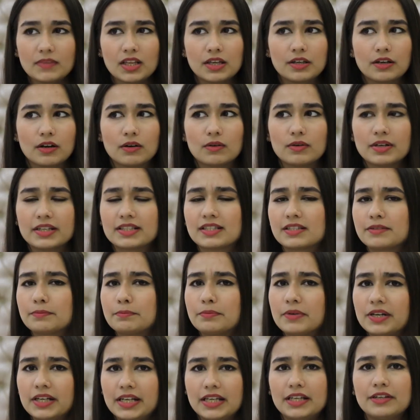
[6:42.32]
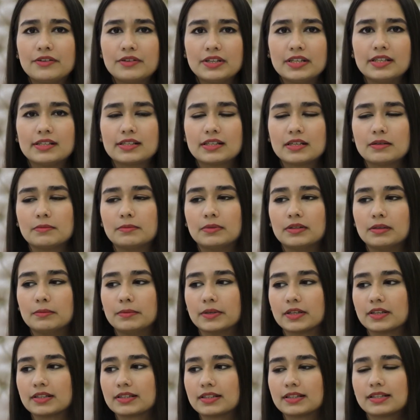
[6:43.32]
you know, it's pretty reasonable,
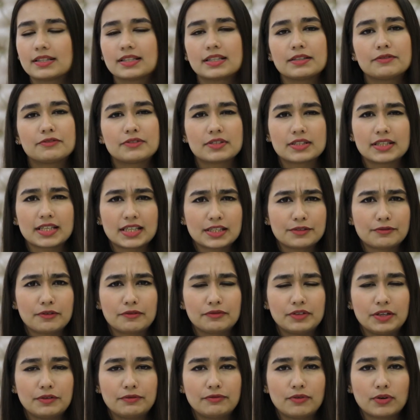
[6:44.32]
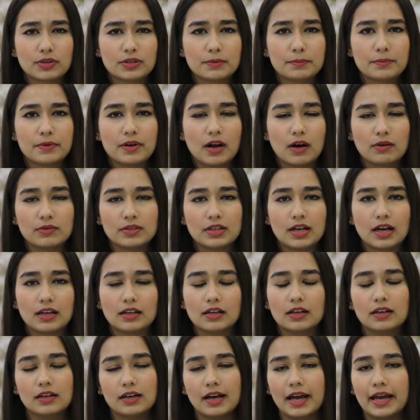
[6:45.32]
because it's $650 for the brown
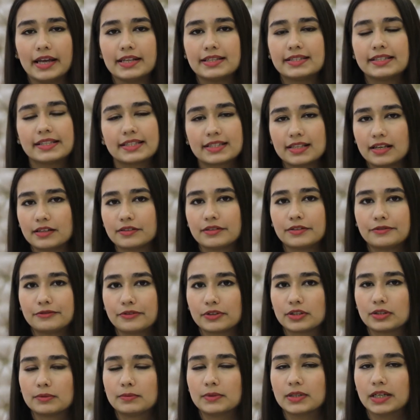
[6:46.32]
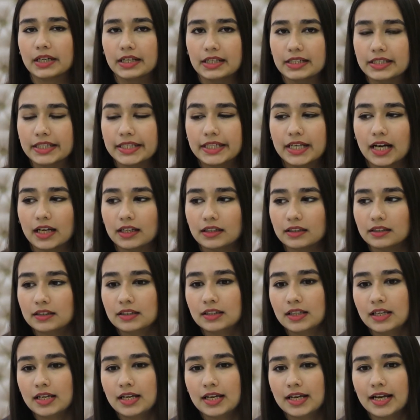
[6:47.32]
color and $600 for the burgundy color,
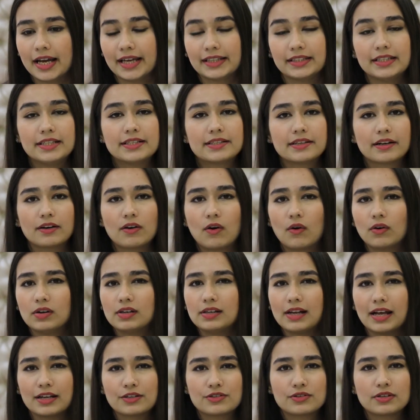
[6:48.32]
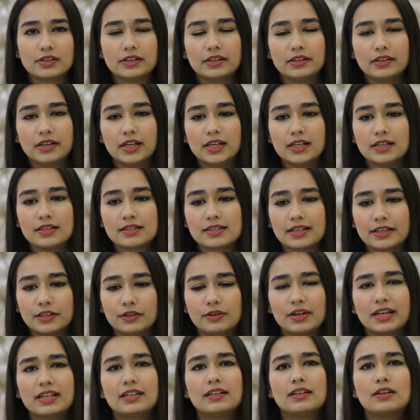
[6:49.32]
and these are all natural ingredients, and
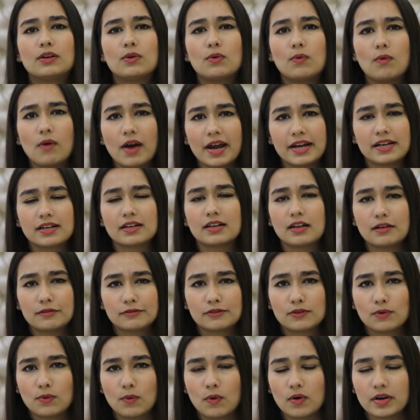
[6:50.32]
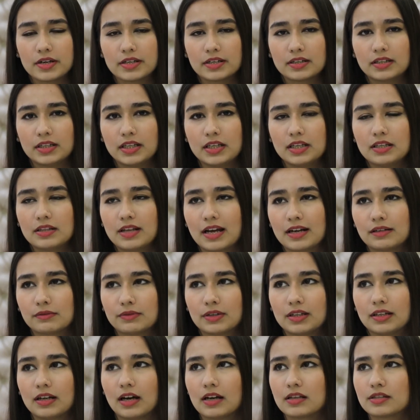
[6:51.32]
you get quite enough quantity that
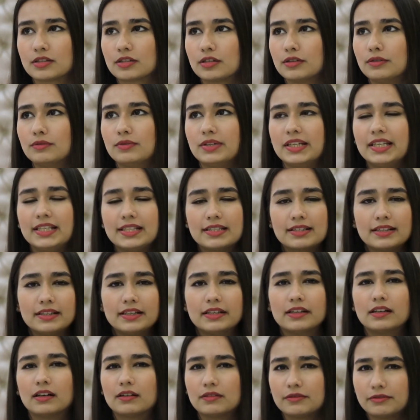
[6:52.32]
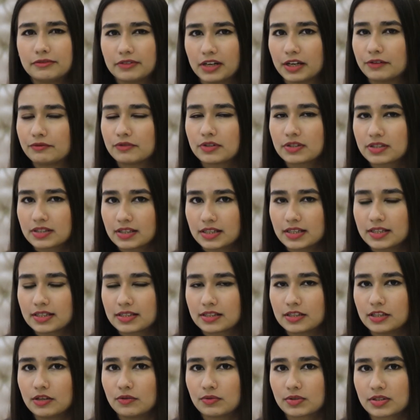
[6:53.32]
will last you easily around 5 to
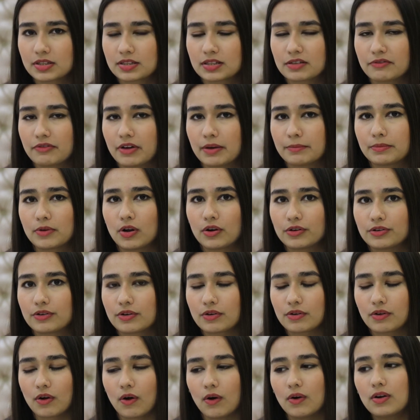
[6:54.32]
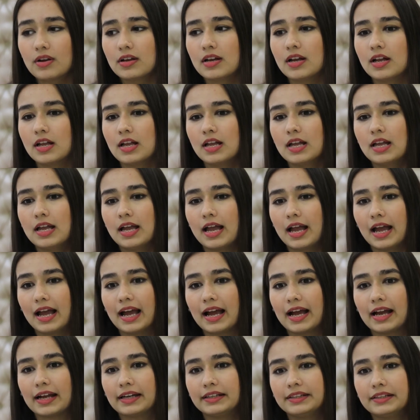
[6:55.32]
6 uses if I'm not wrong.
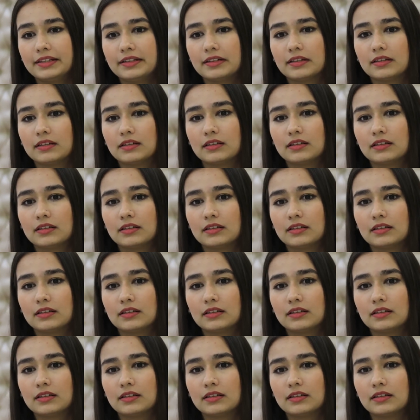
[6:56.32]
And